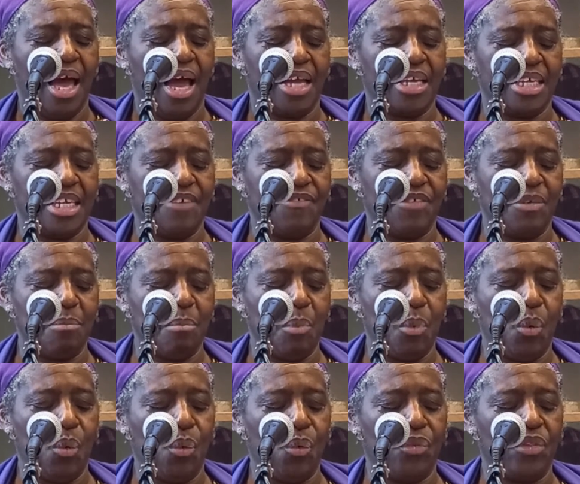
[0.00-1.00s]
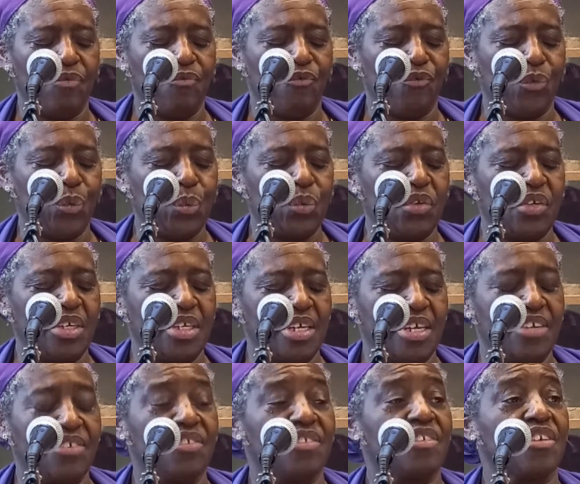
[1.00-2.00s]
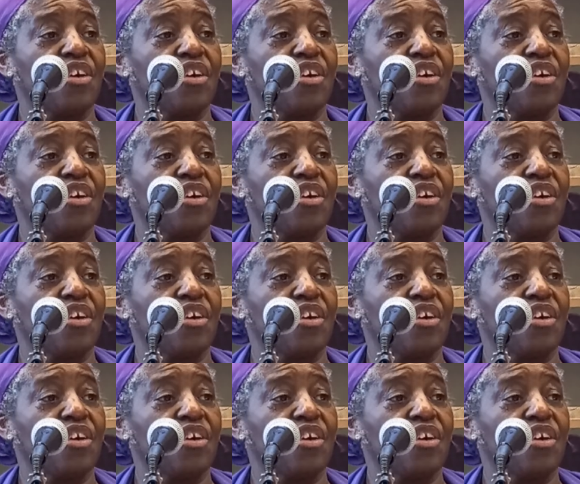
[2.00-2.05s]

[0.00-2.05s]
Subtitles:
and giving more than 40 years'